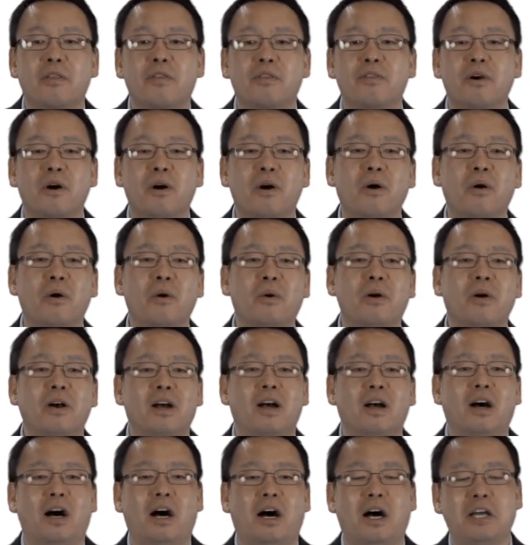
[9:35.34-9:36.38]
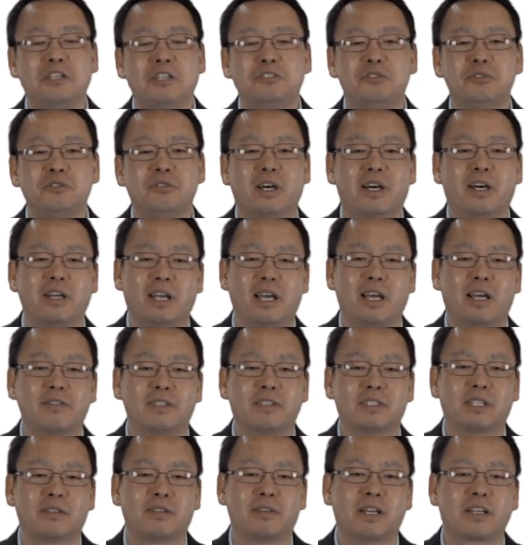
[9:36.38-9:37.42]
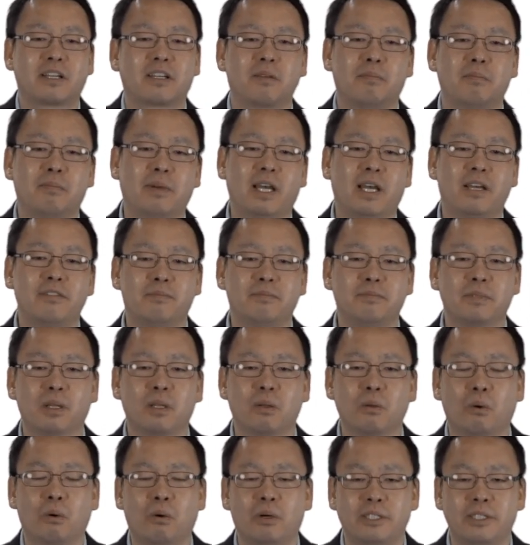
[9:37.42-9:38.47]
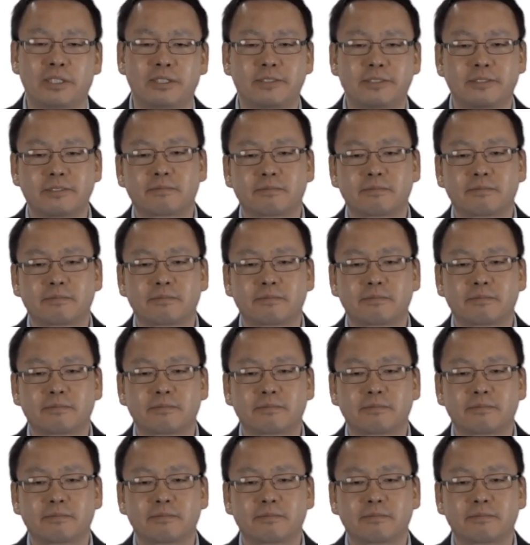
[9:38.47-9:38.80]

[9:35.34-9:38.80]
though I do not have a direct command from the Lord.